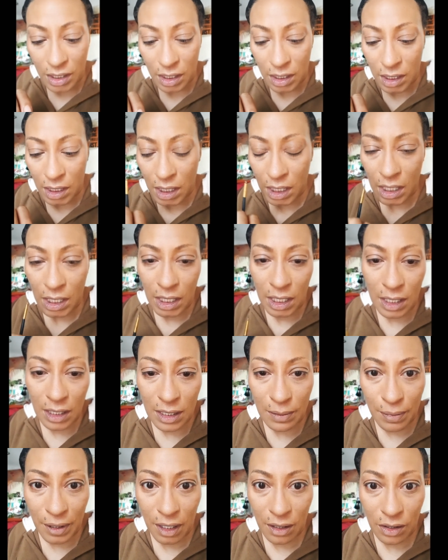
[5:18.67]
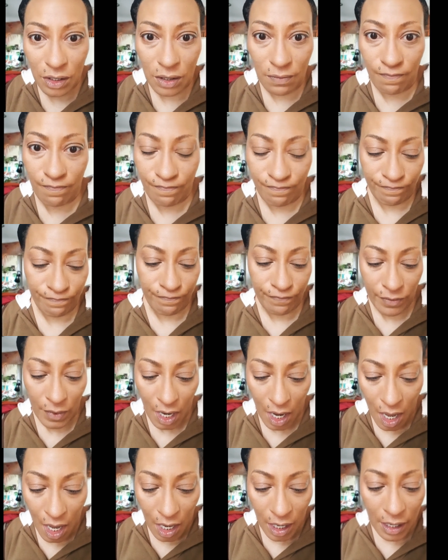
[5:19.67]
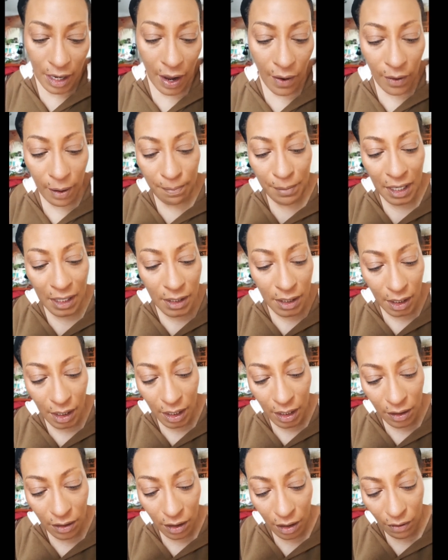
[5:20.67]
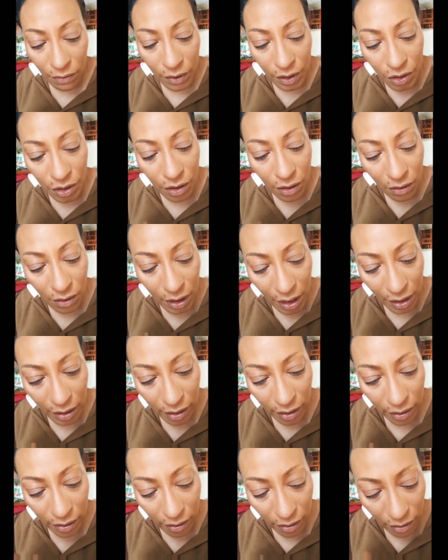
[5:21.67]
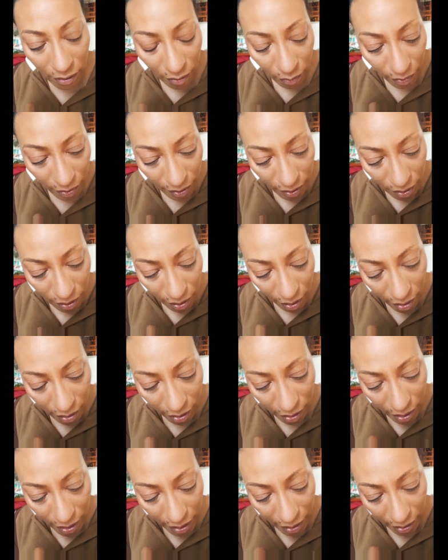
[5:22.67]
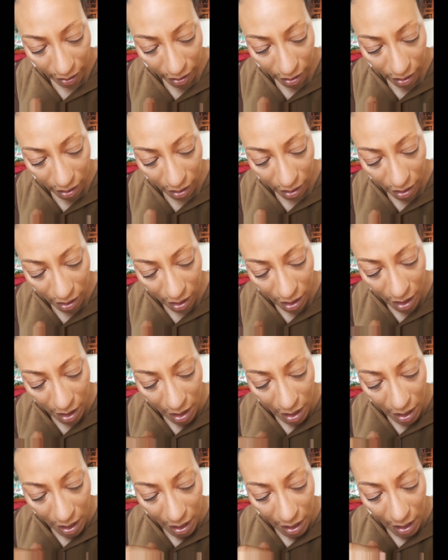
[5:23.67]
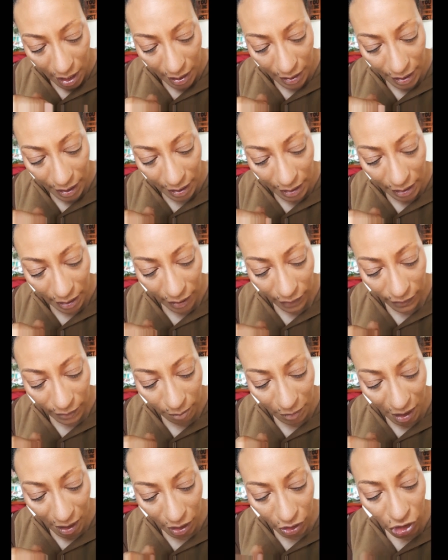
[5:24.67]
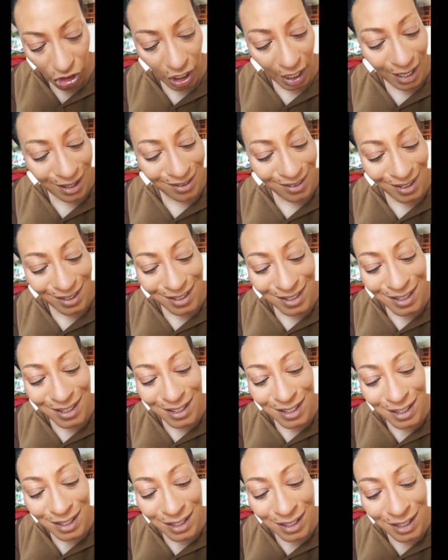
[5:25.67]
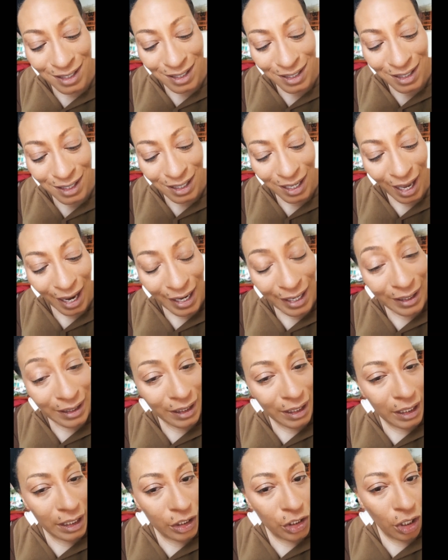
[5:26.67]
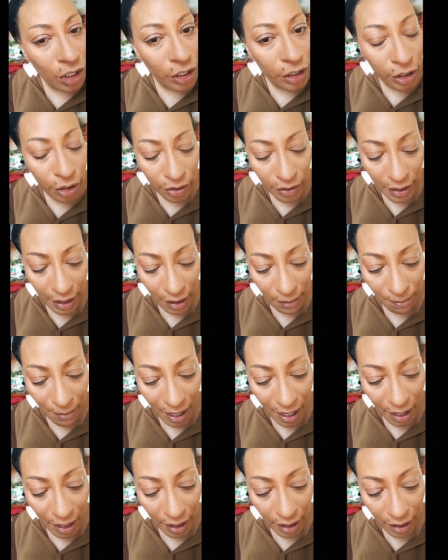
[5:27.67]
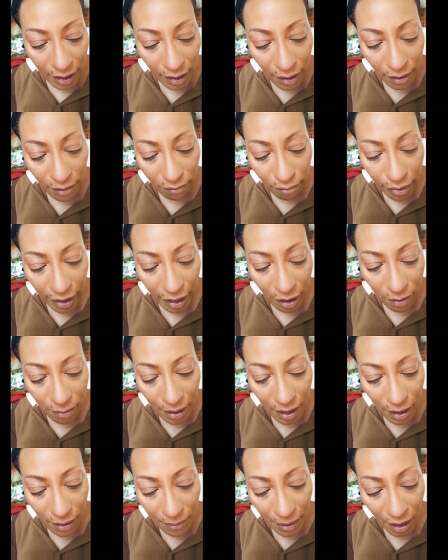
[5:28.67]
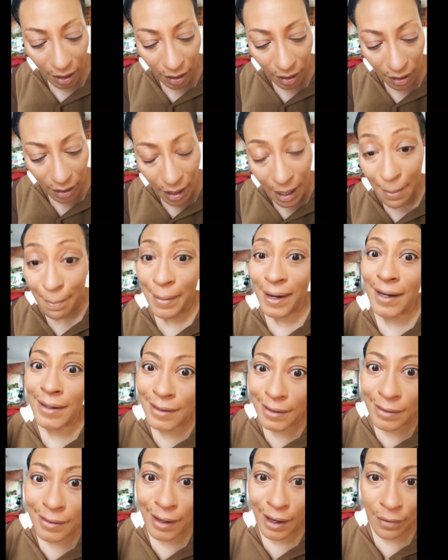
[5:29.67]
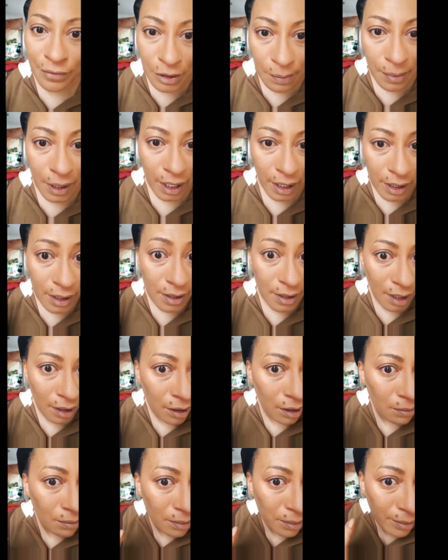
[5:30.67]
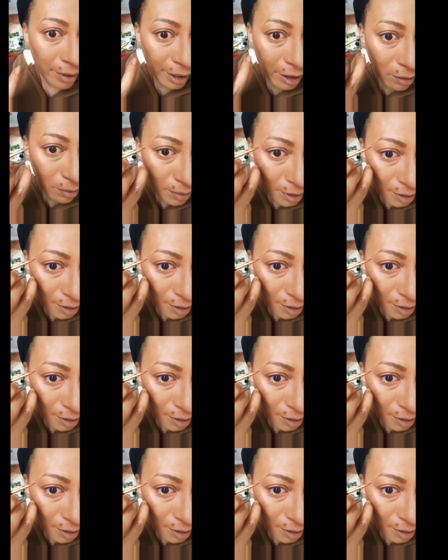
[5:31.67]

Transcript: the teeniest bit. Now I'm mixing in the original color with the darker color. And this gives me a shade that's slightly darker than my brow pomade, but I didn't have to buy a second brow